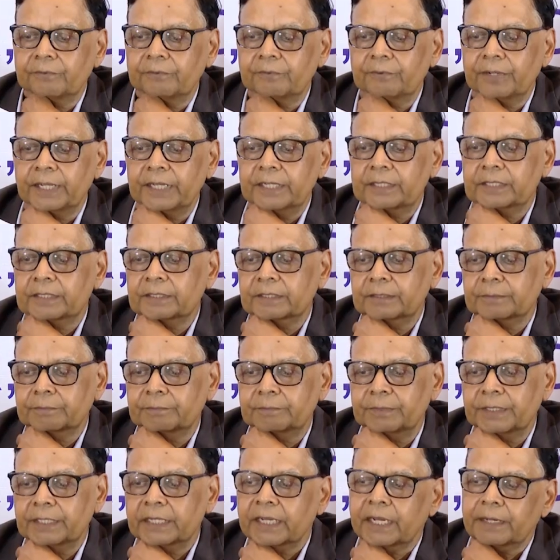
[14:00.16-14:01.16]
weight
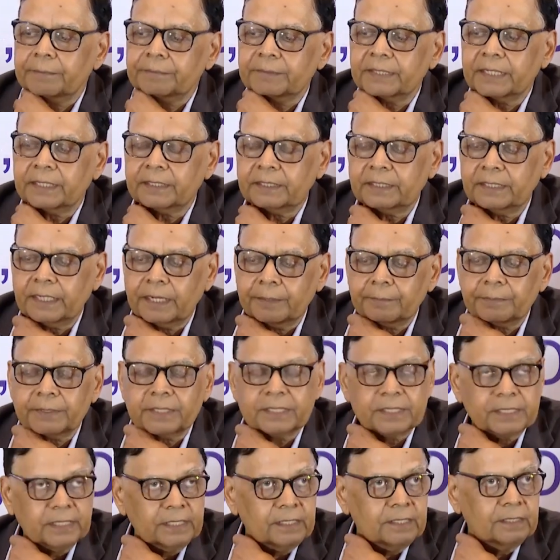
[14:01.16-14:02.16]
be kept at
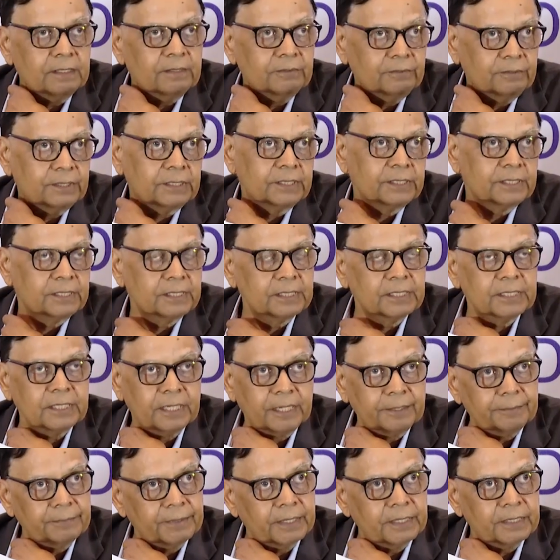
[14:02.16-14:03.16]
10%, which is the
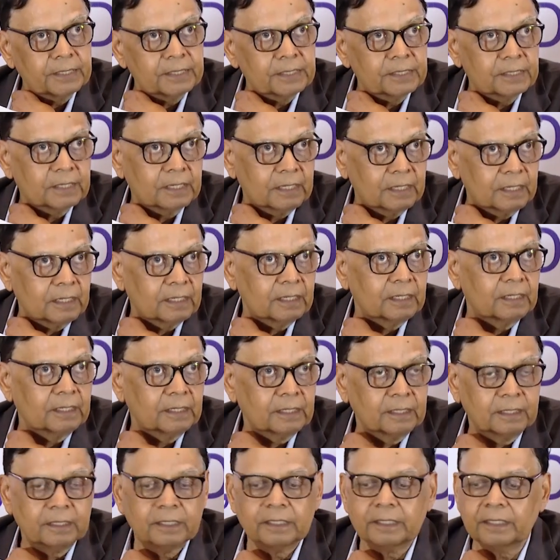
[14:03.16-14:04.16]
same as
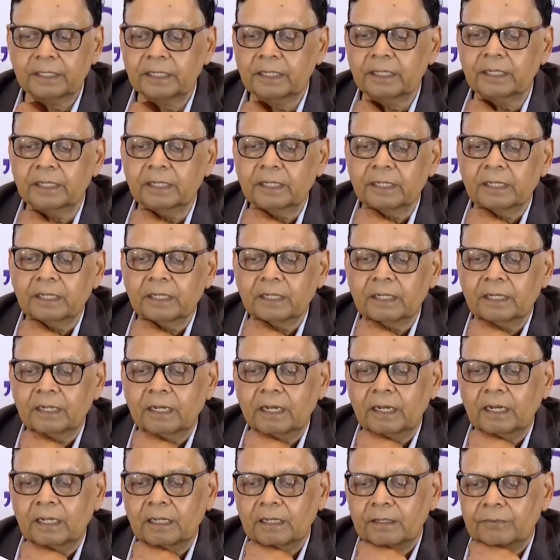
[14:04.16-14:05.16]
in the
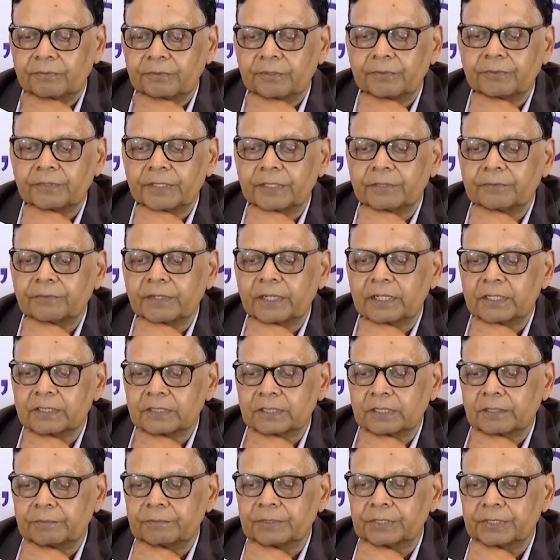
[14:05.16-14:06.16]
15th
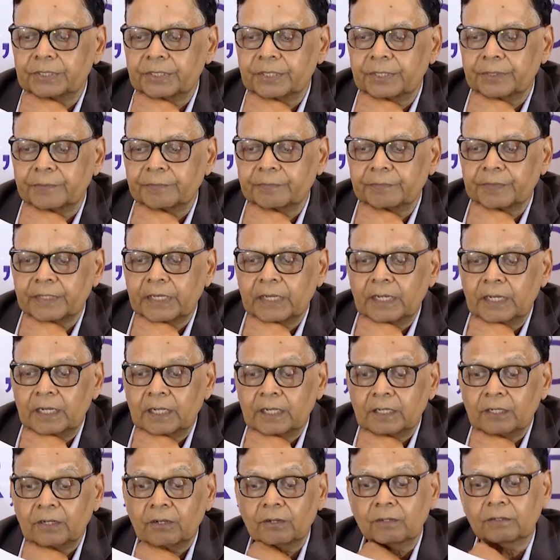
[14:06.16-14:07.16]
Finance Commission.
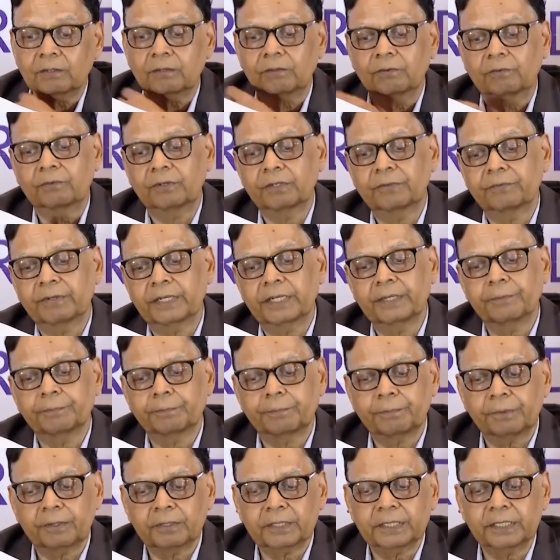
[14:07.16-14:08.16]
Now, one very
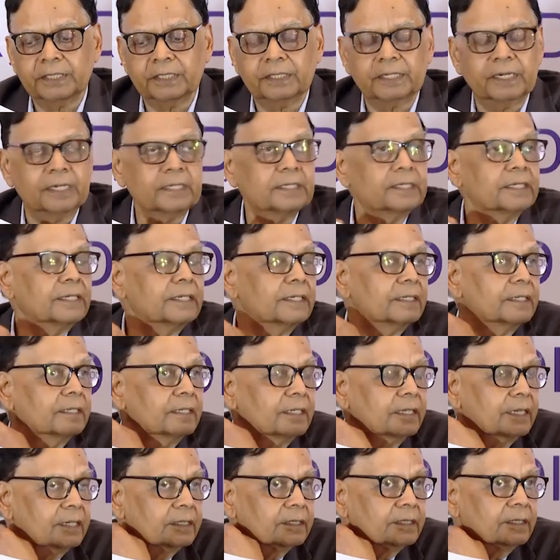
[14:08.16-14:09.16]
important
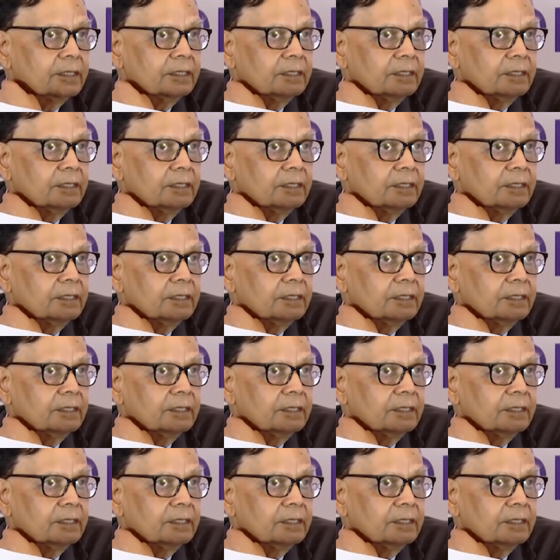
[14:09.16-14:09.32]
criterion that